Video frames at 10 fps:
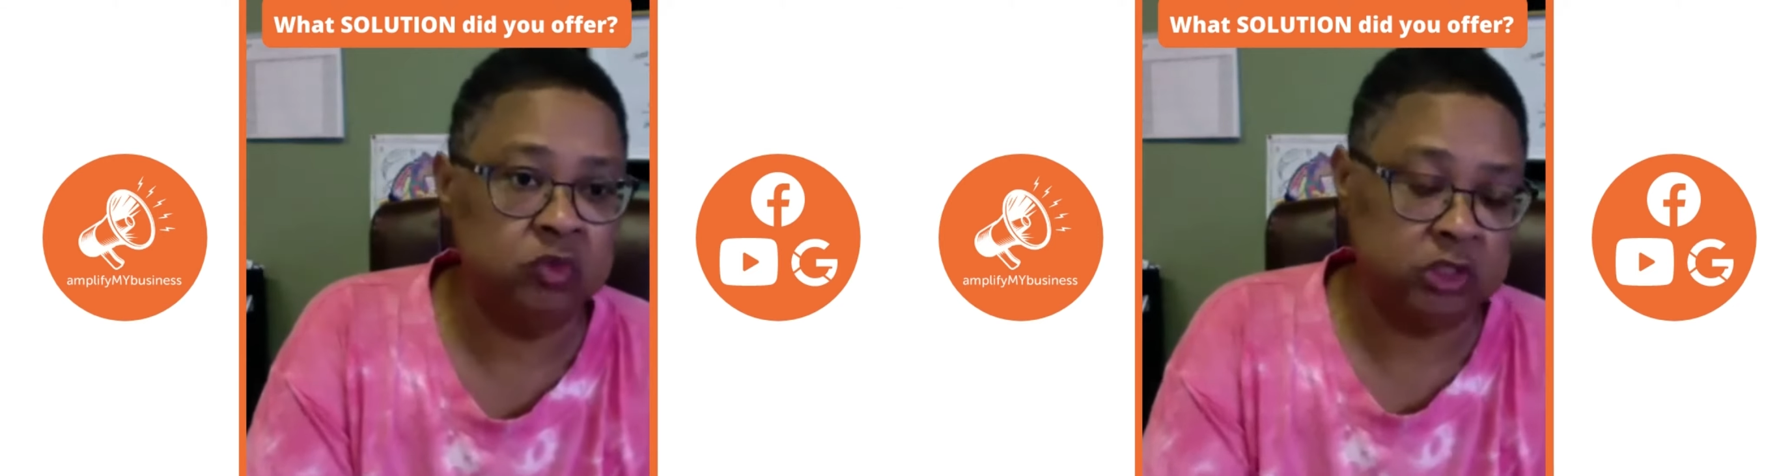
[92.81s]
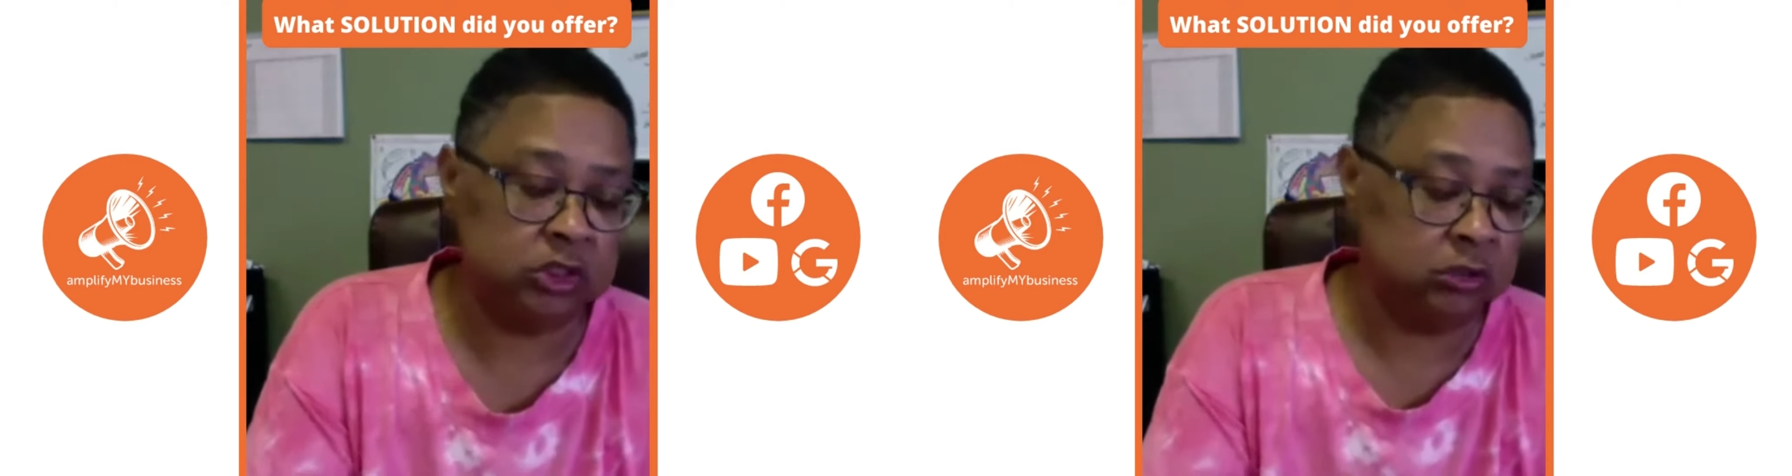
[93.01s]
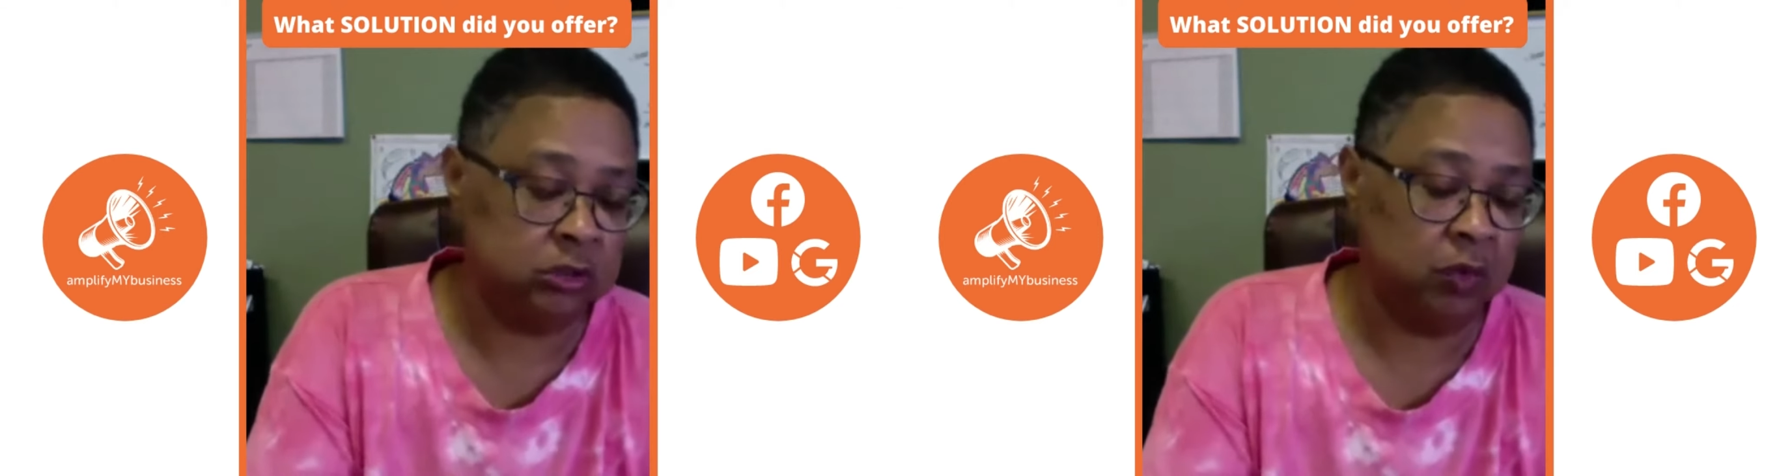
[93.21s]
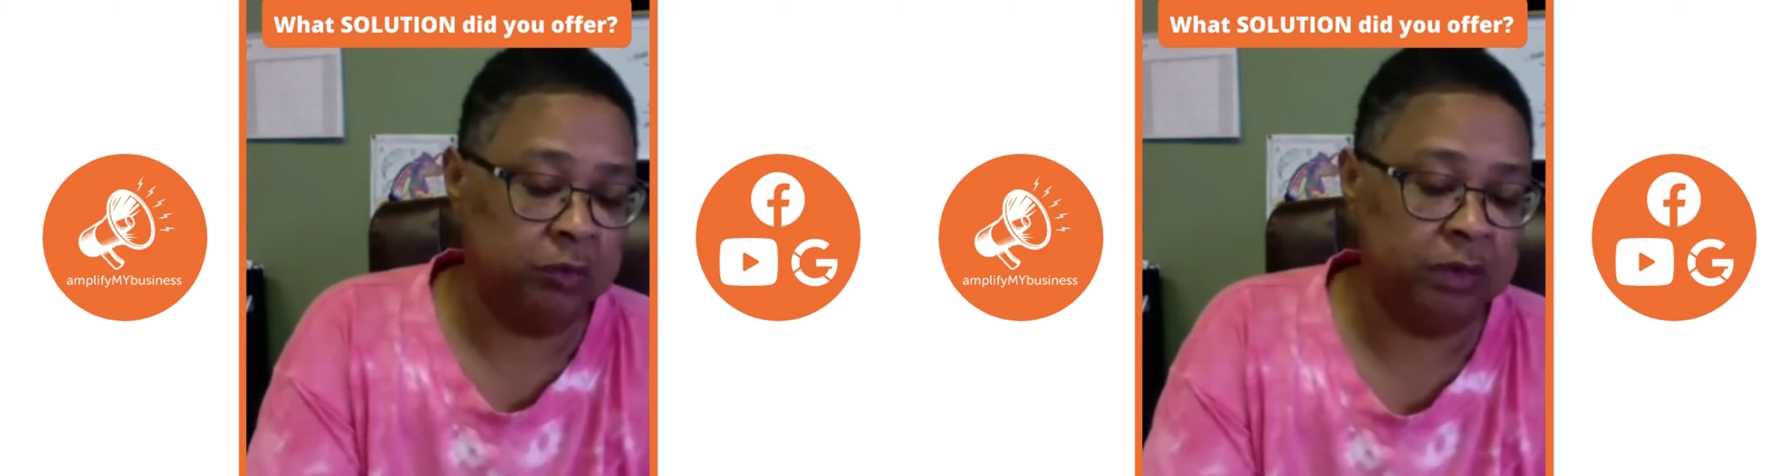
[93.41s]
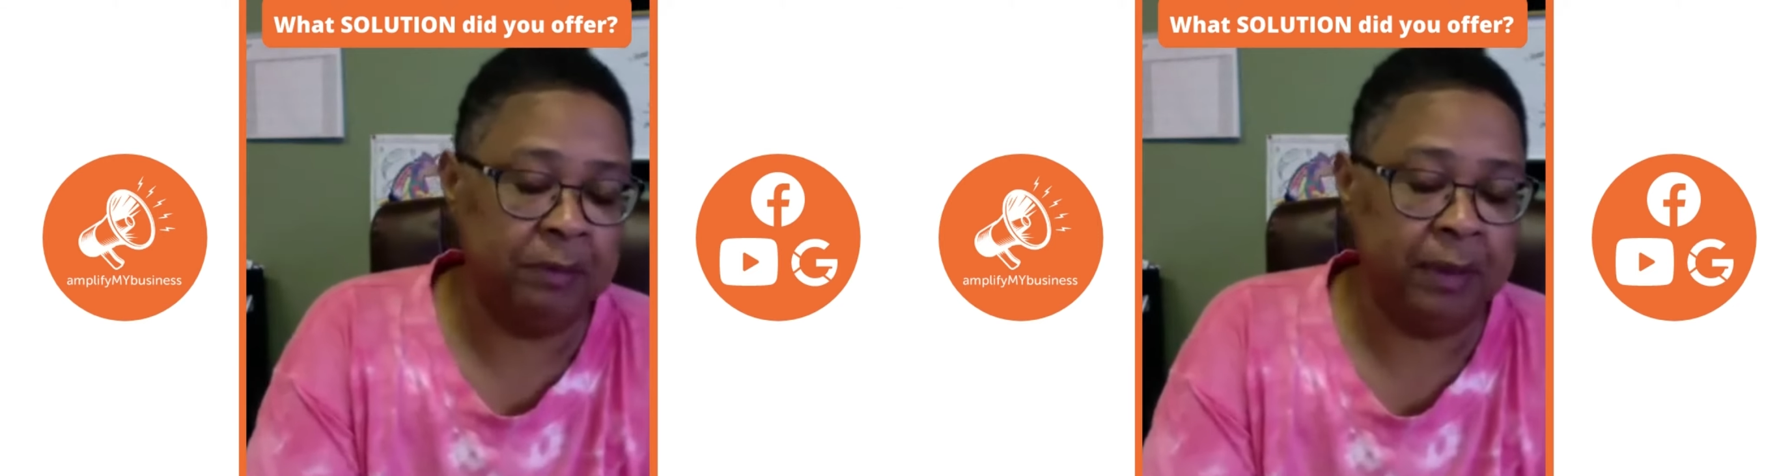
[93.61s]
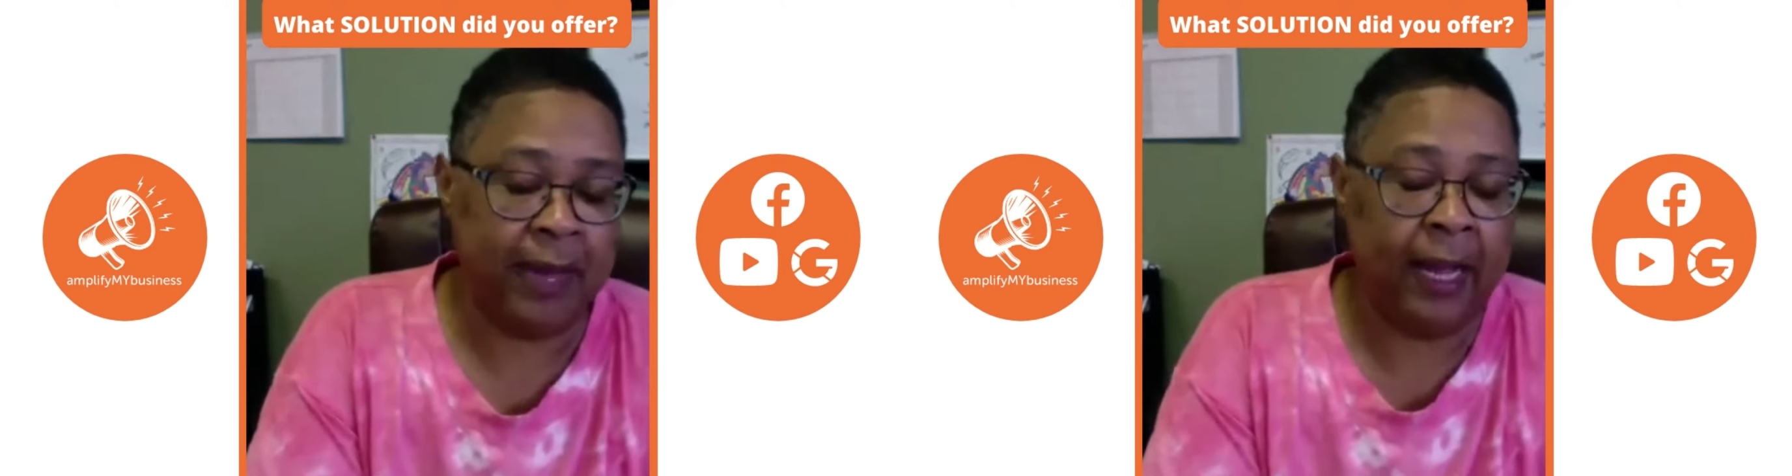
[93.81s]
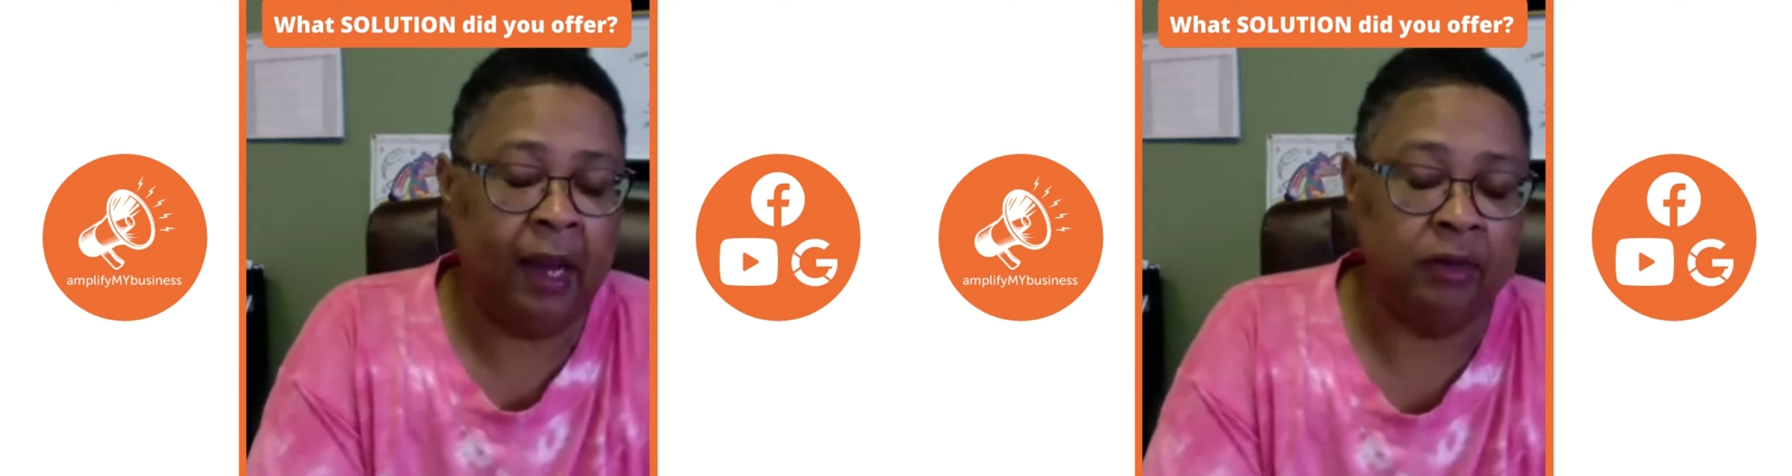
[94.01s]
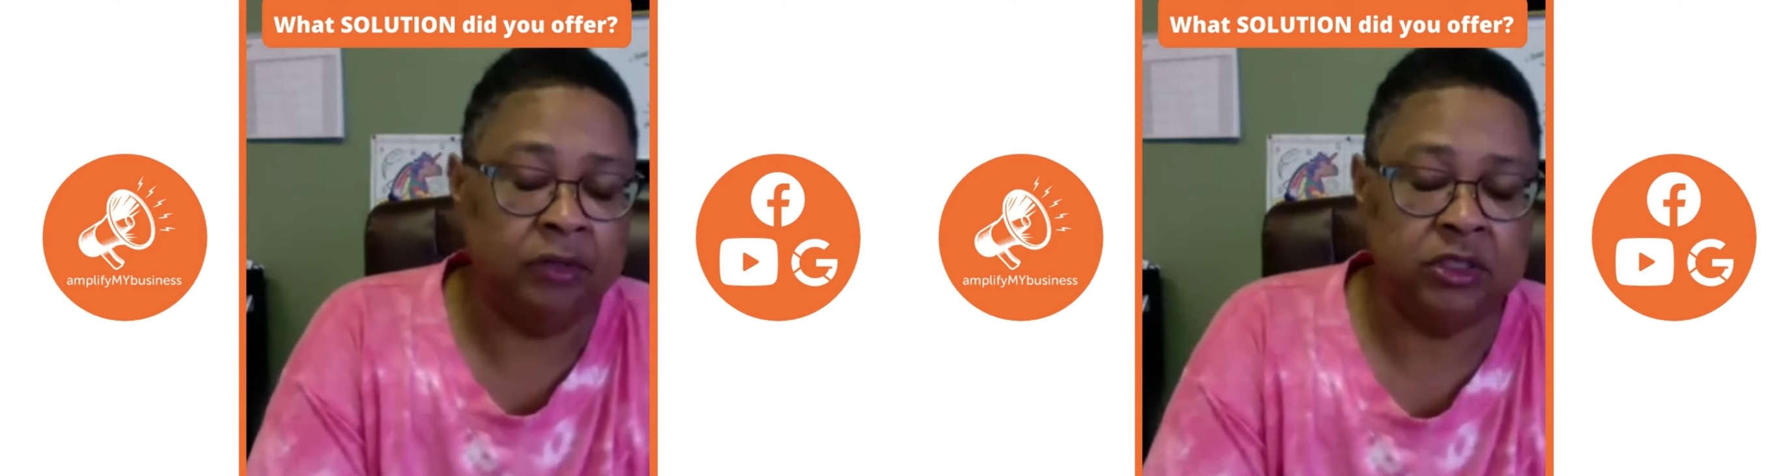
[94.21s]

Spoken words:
which, would be my out.